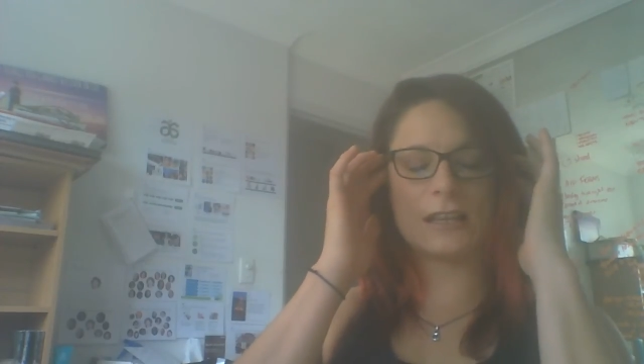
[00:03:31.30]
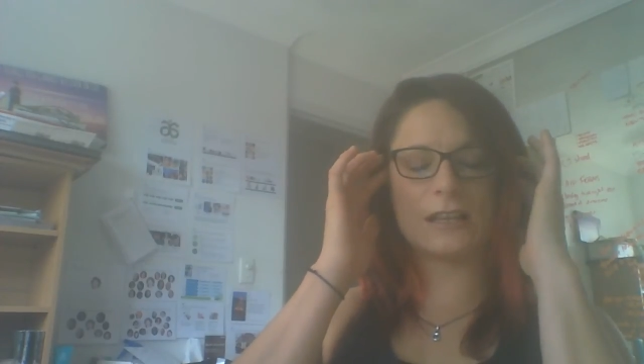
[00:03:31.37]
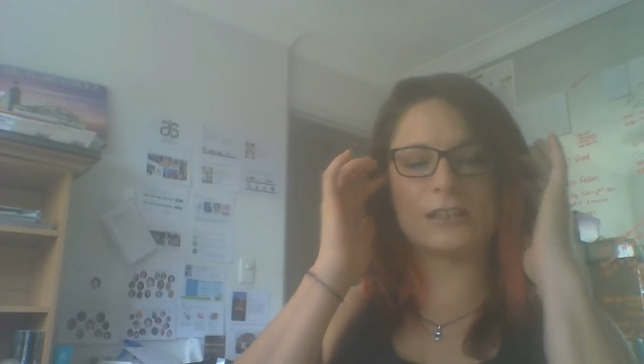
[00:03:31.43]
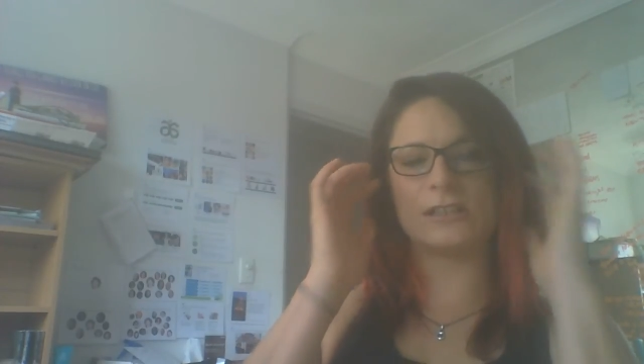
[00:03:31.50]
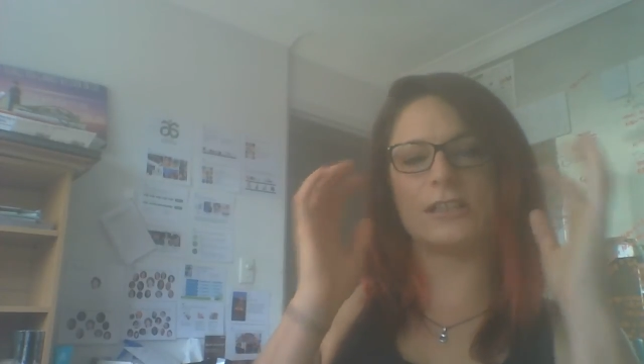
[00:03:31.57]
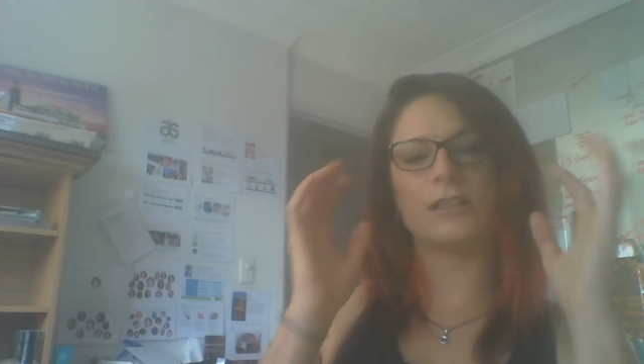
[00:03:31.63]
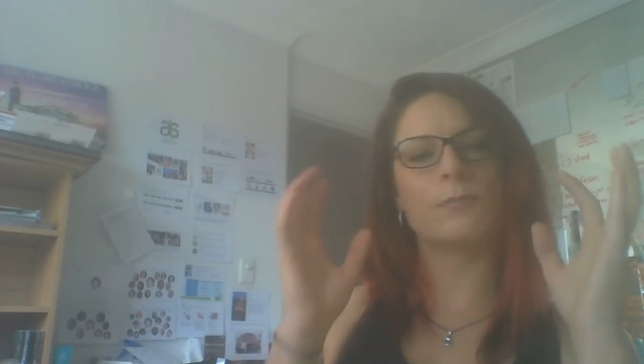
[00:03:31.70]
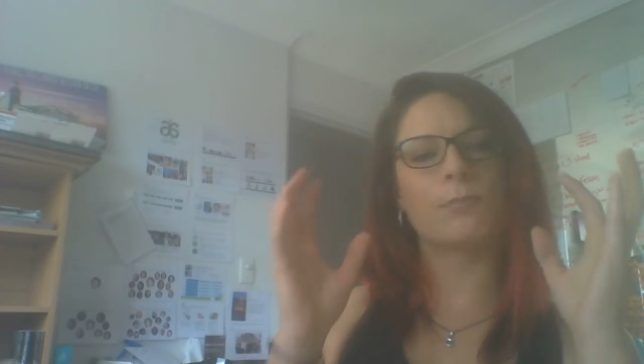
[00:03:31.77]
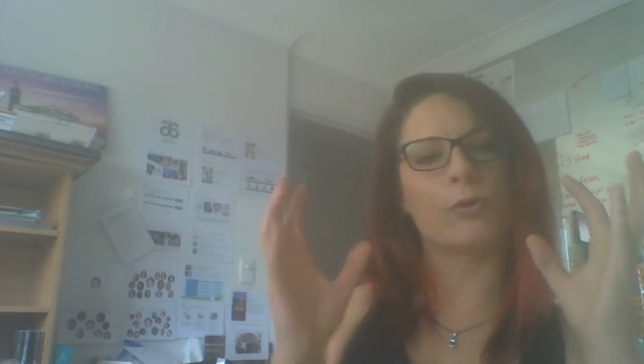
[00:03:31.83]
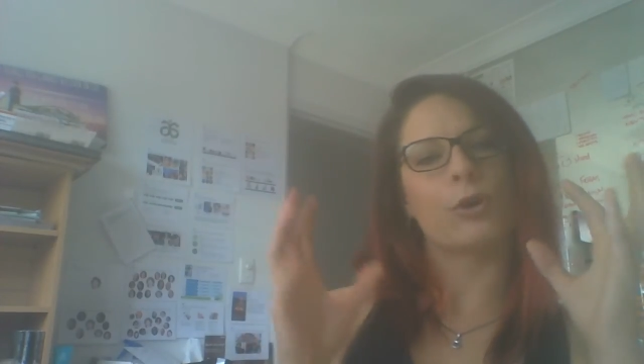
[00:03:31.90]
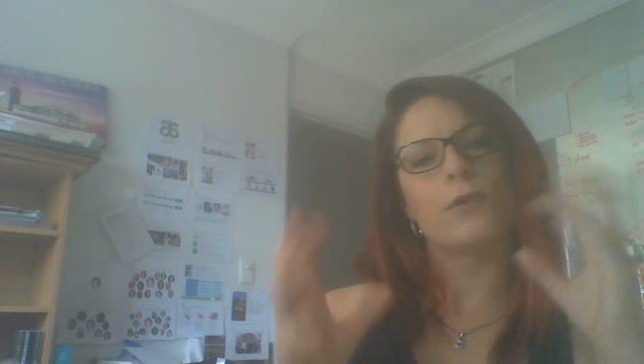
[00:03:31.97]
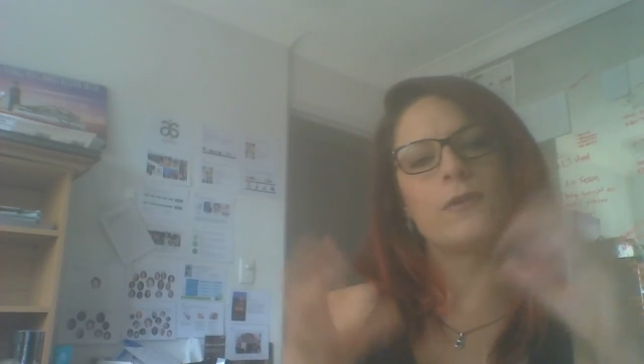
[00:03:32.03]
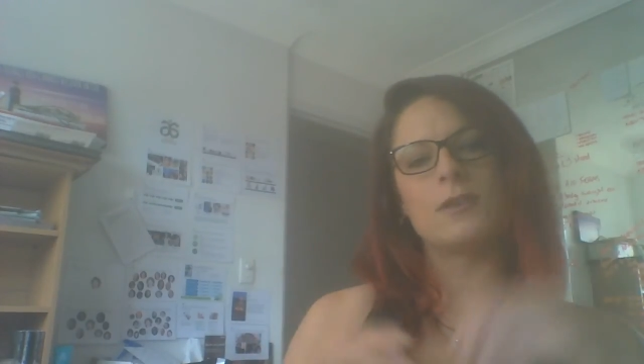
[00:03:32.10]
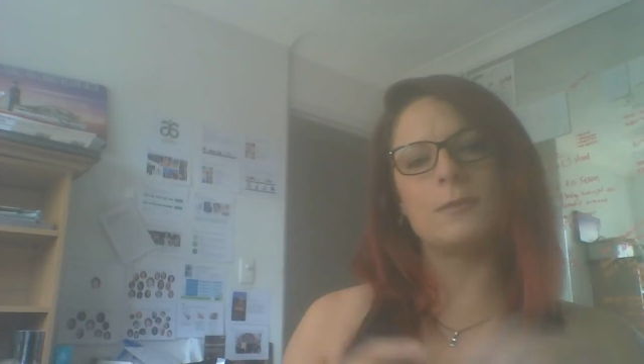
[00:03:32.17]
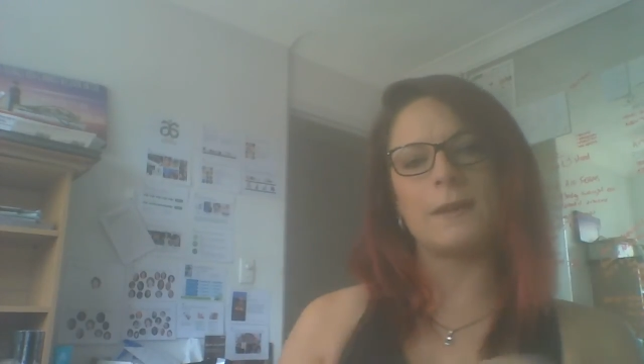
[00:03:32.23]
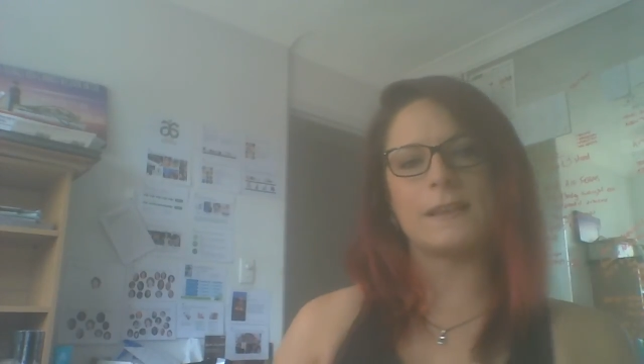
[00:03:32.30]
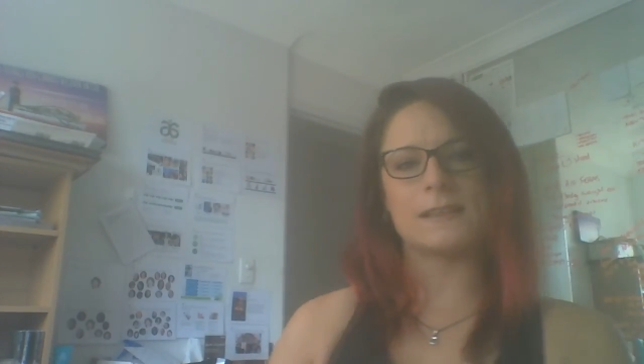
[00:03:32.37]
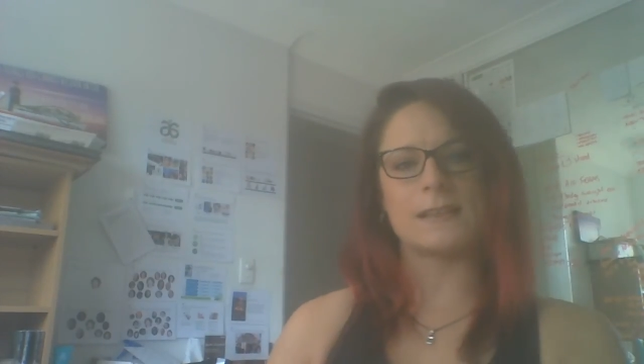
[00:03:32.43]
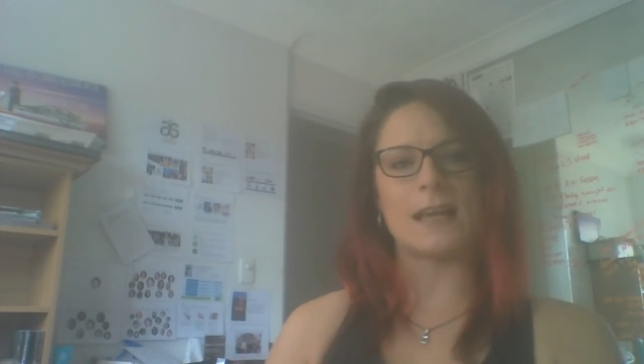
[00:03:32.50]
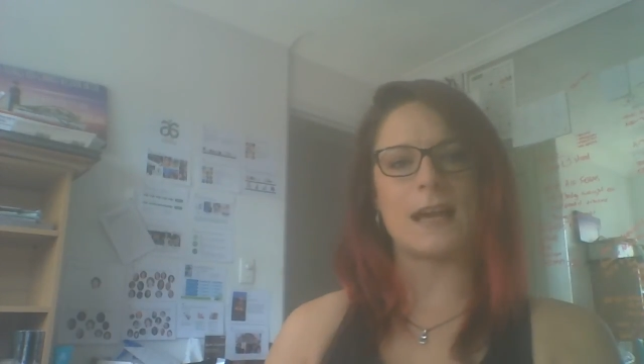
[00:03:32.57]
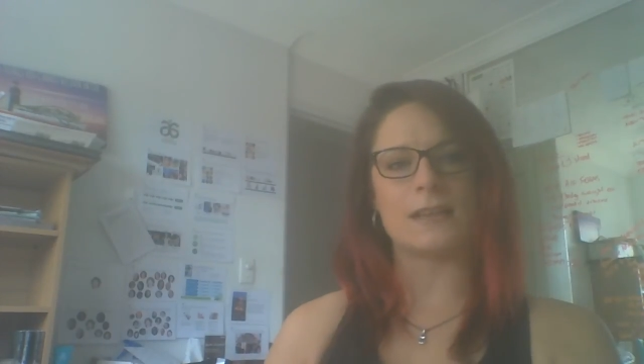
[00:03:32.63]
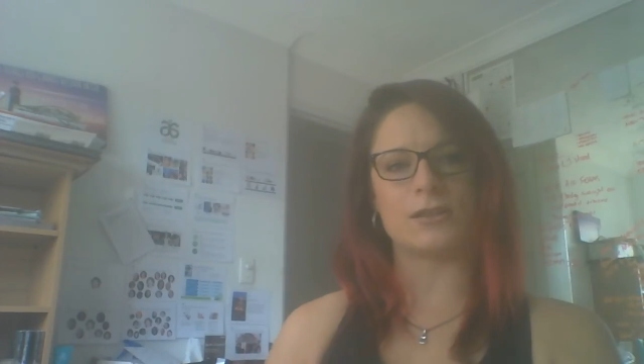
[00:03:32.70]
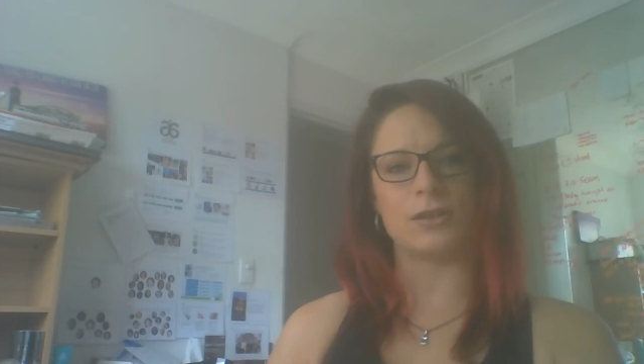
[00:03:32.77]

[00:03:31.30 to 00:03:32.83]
It's just proven to me this last